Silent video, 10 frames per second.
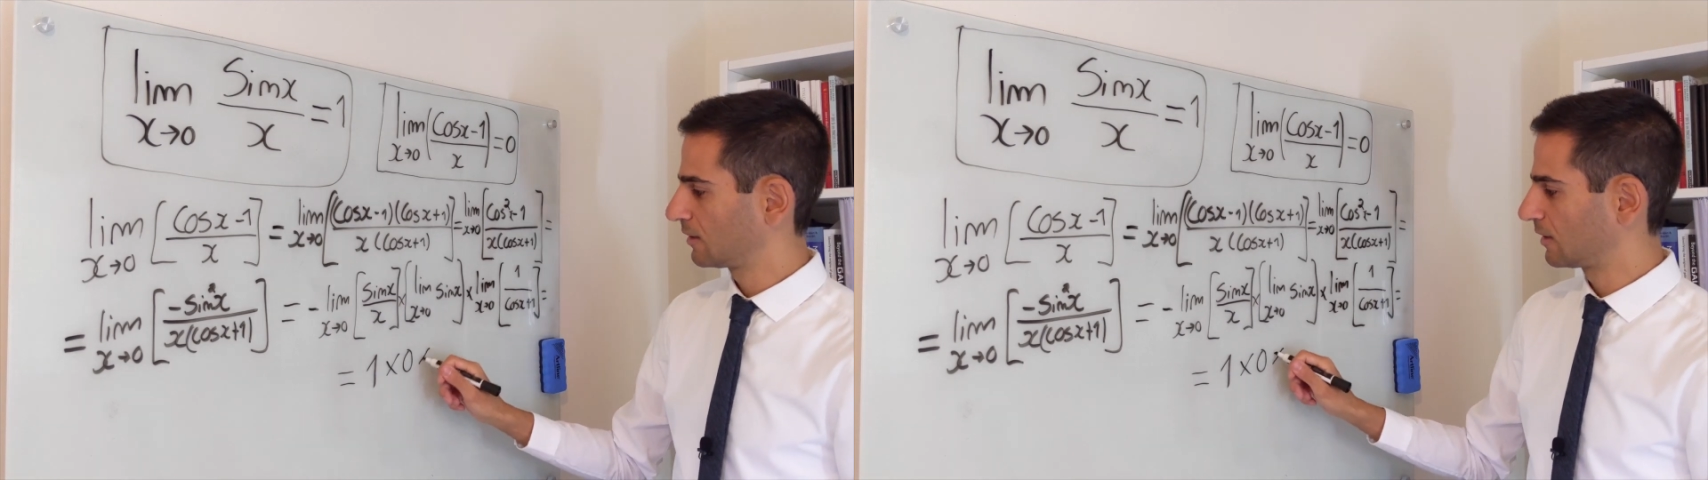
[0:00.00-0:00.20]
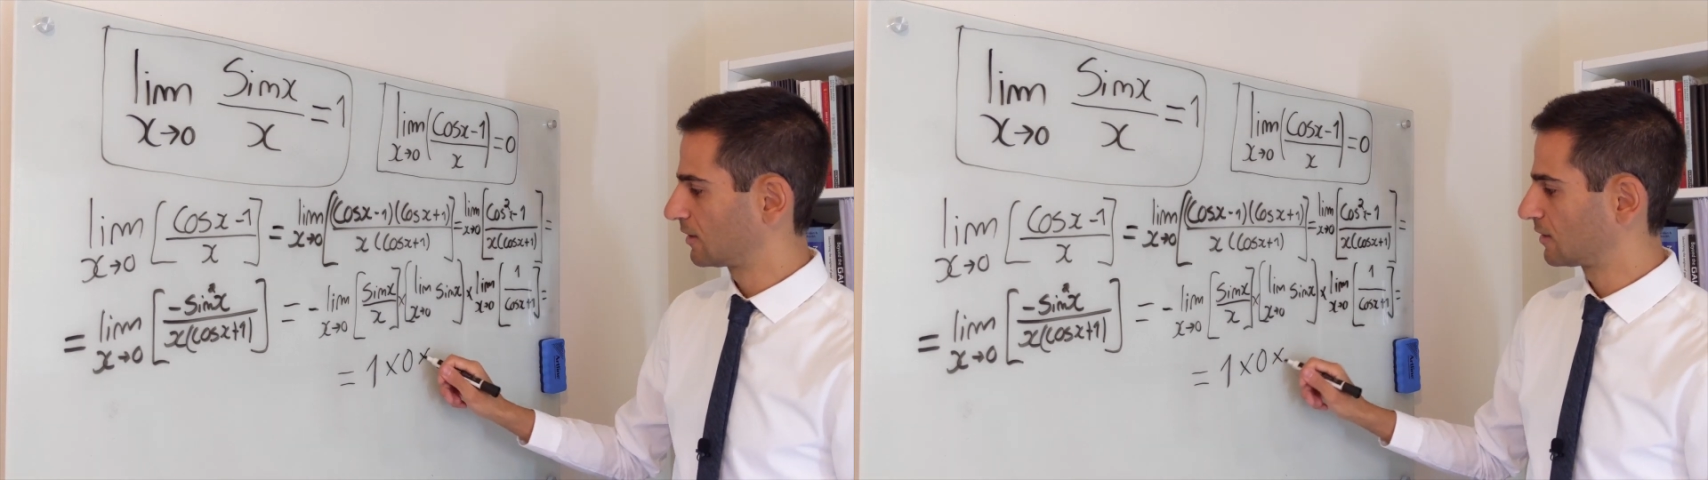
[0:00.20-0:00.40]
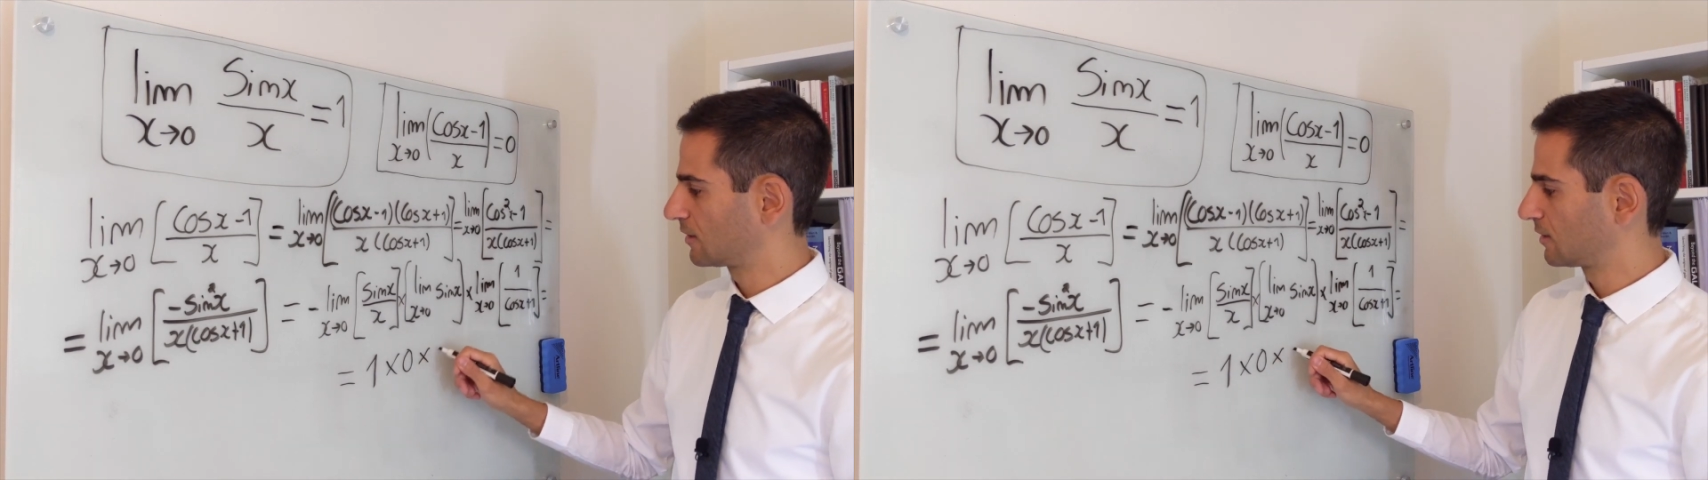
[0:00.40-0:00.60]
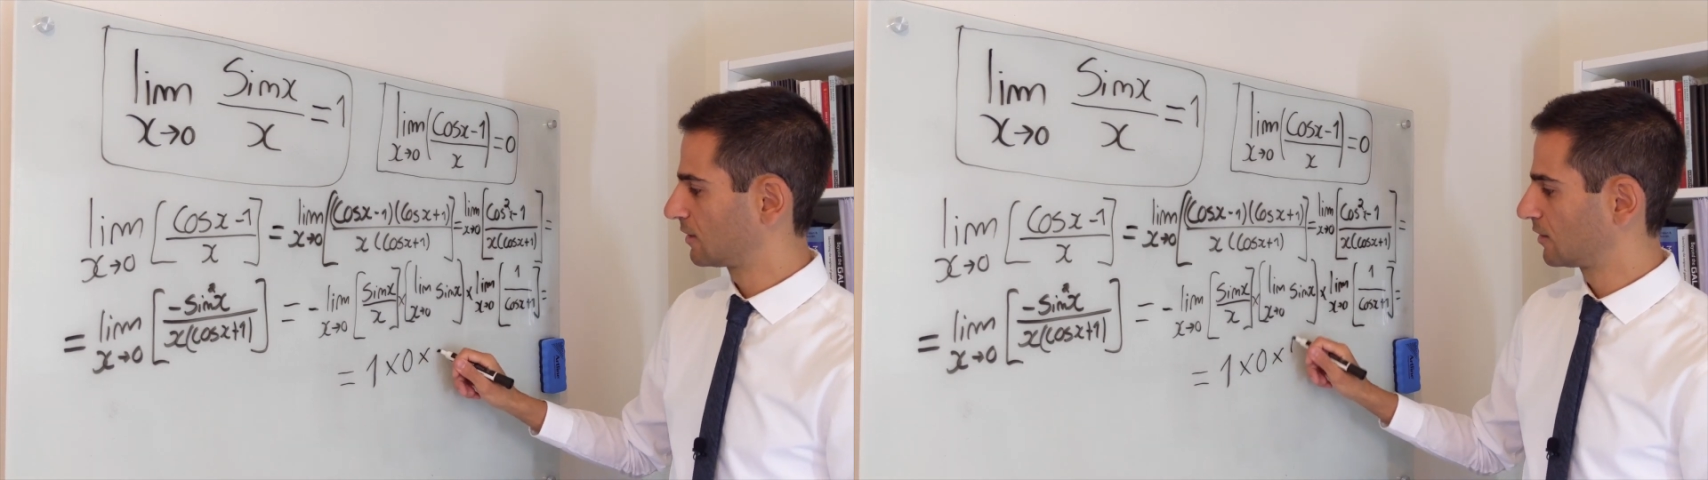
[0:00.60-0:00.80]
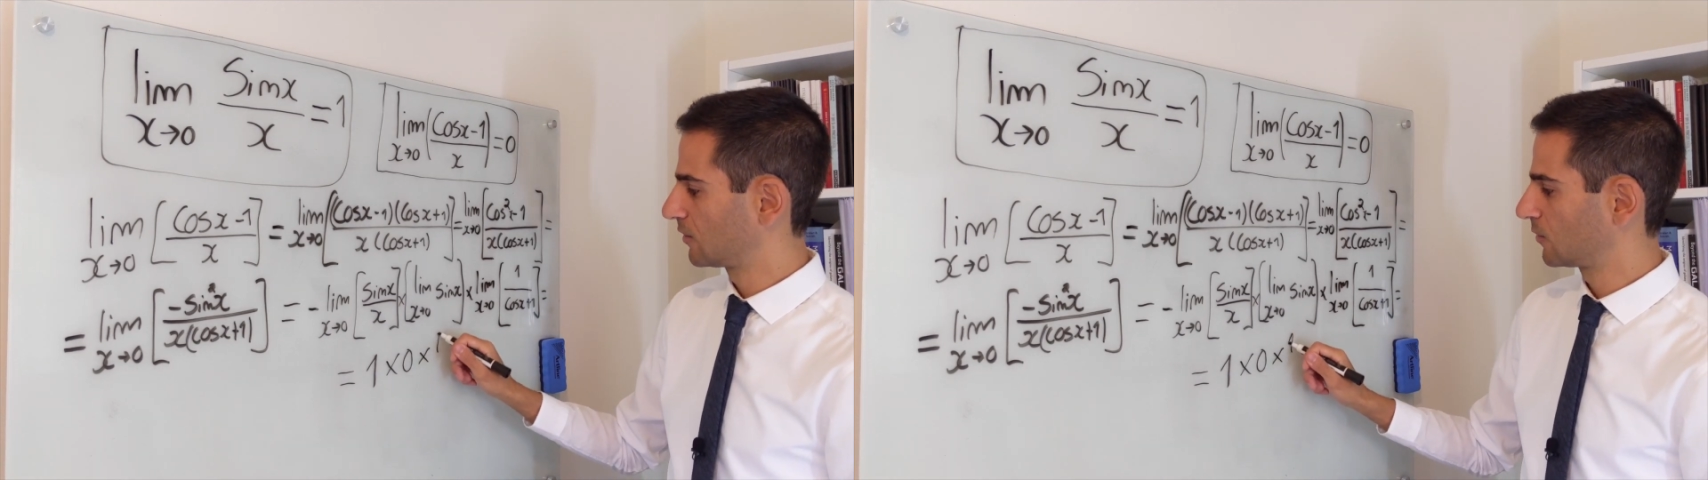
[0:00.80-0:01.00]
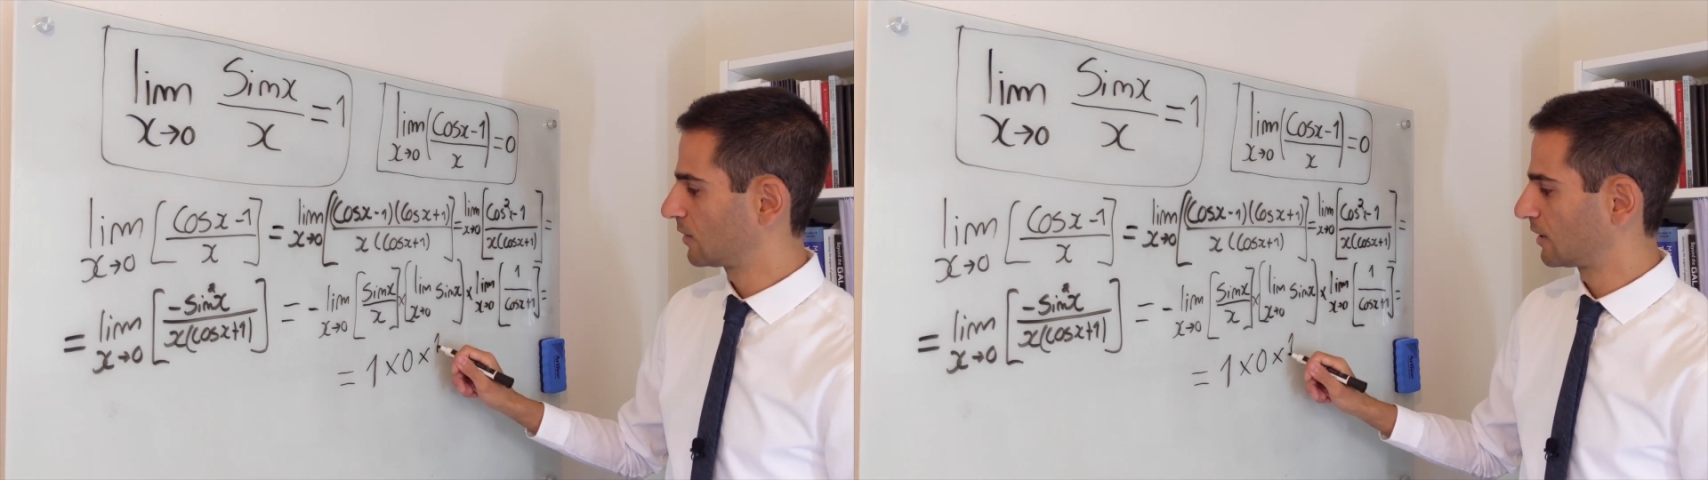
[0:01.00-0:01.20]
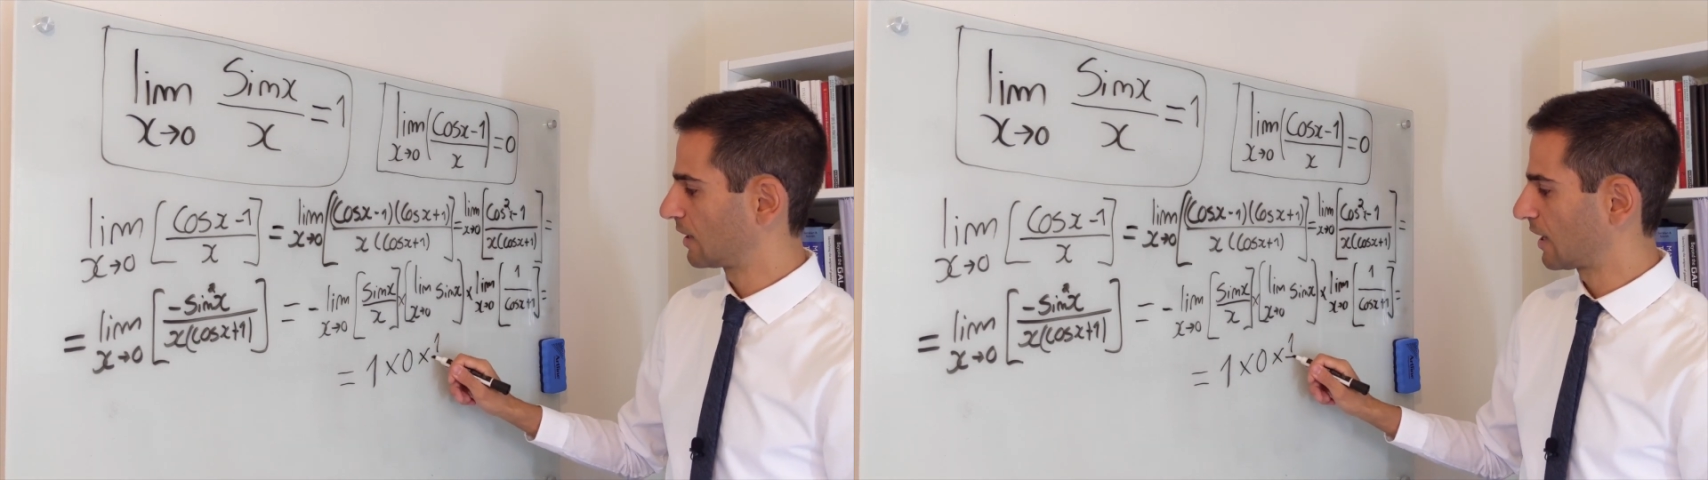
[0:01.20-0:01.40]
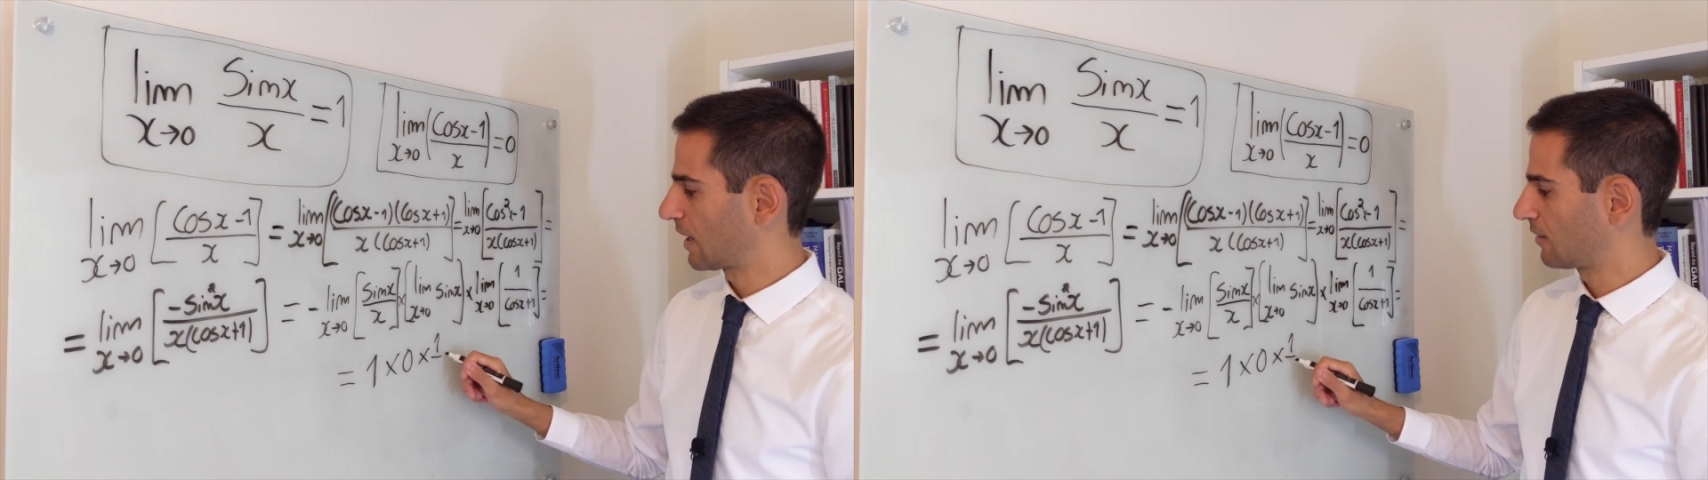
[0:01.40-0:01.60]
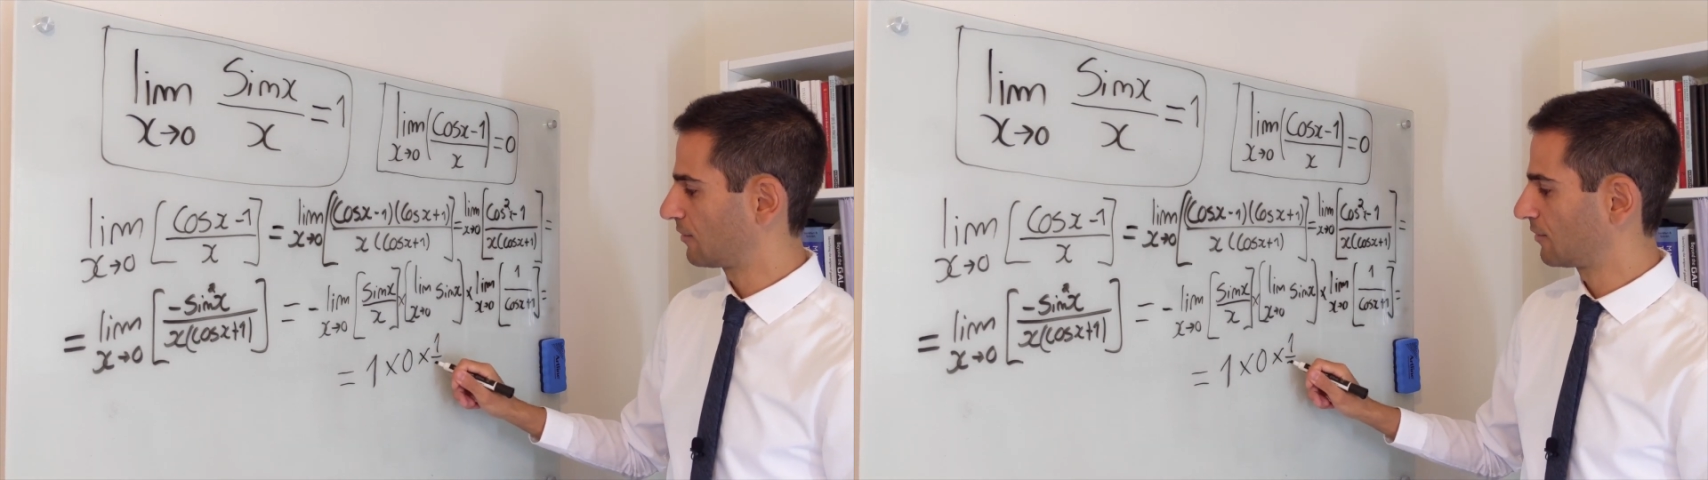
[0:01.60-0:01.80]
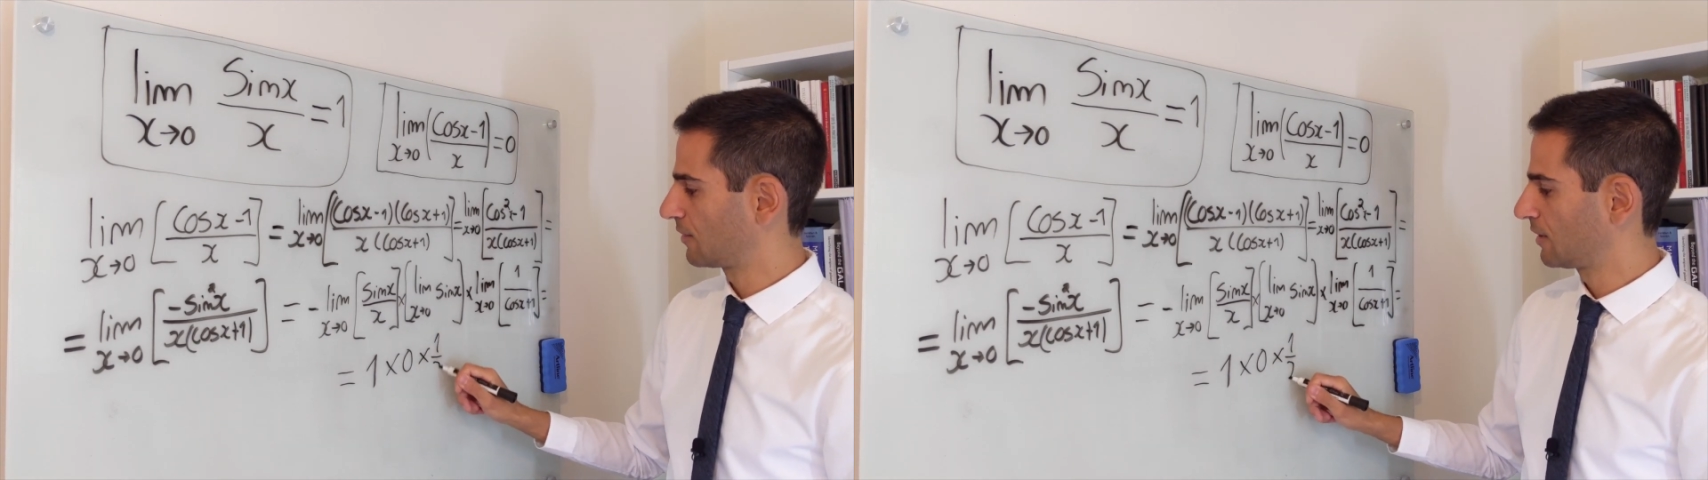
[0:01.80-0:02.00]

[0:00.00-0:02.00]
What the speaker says: That's 1.5.